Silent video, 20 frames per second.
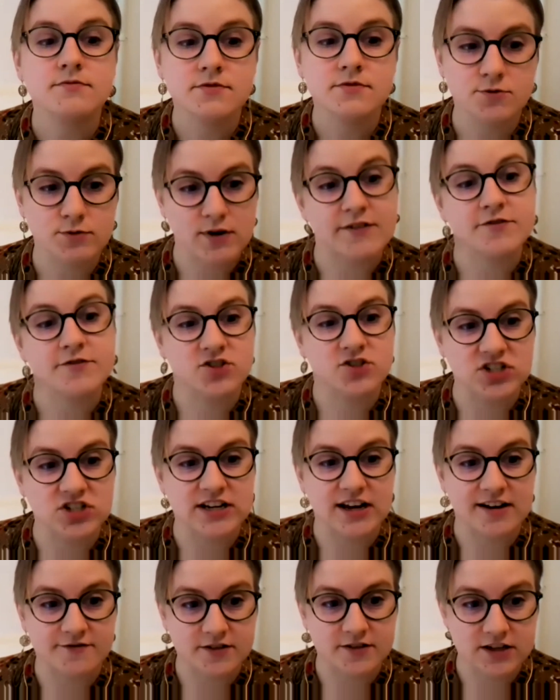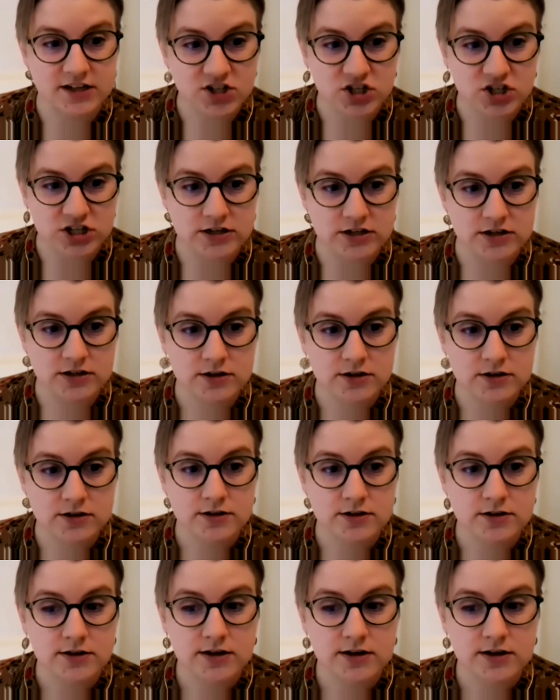the refugee definition.
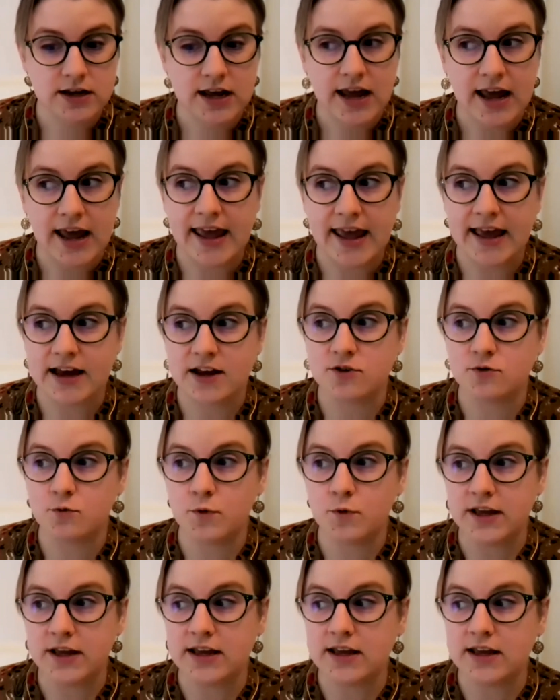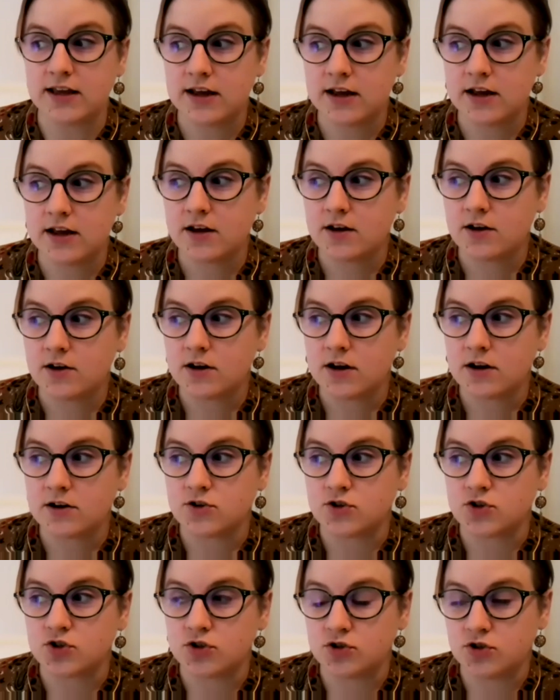And we
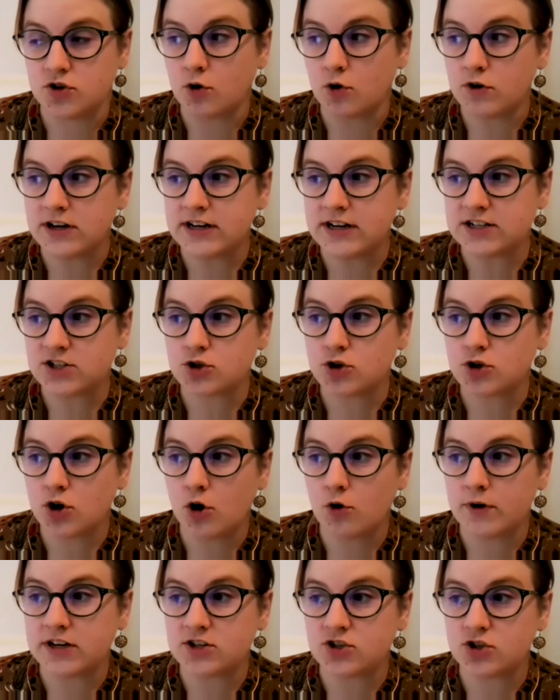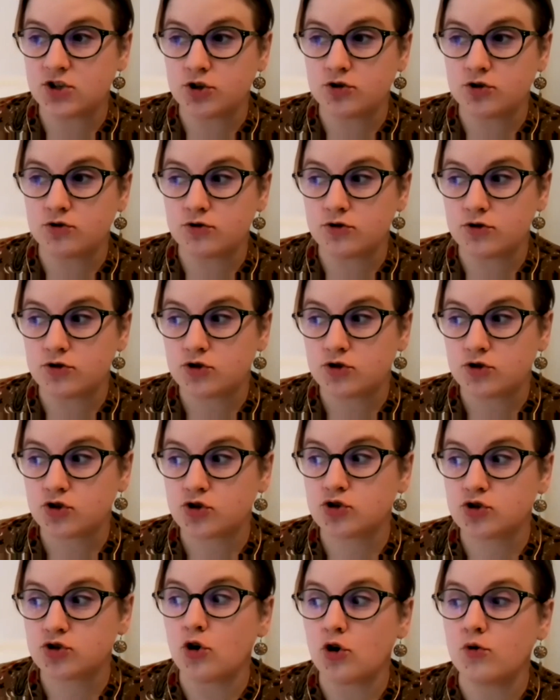don't need to go into
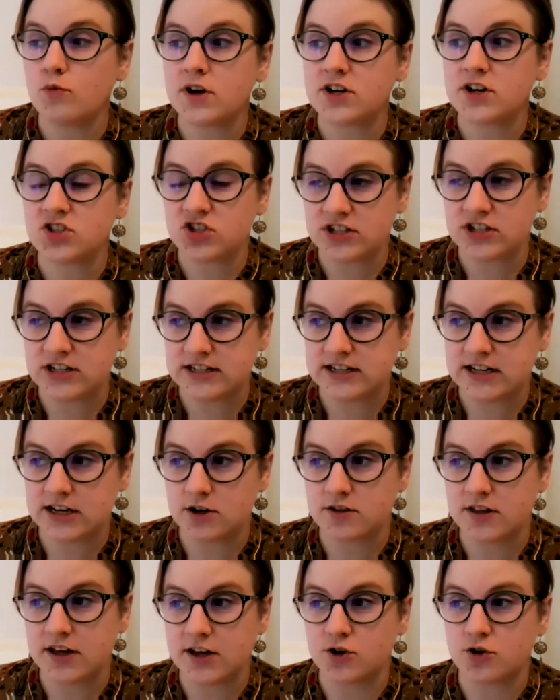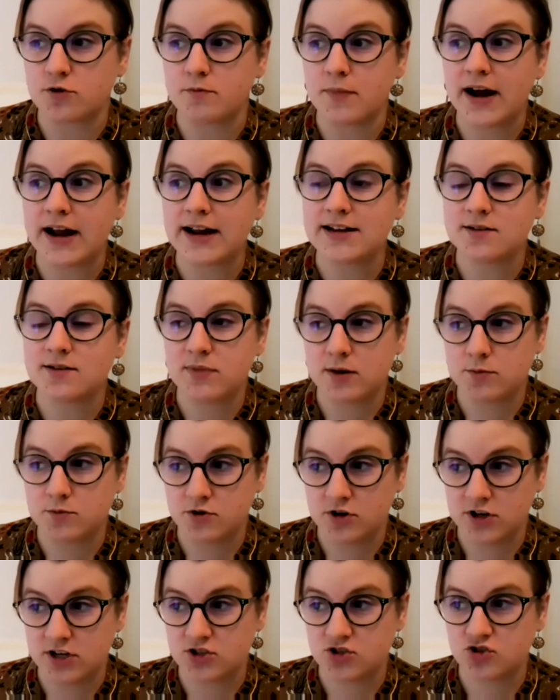so much detail that your mind and
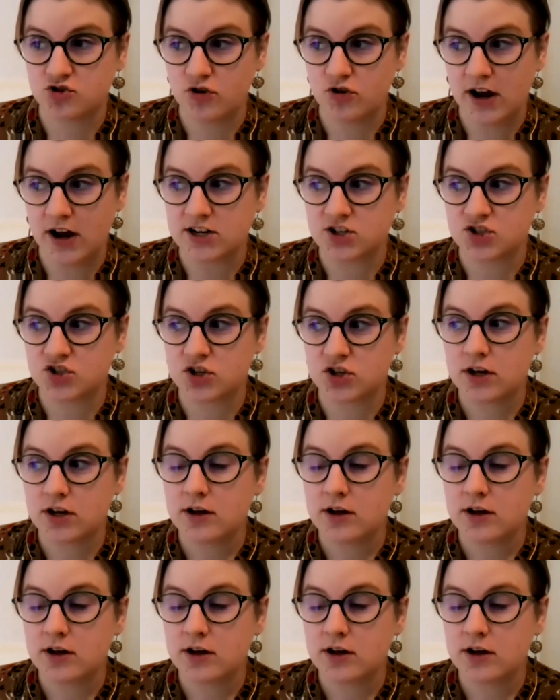memory is stretched,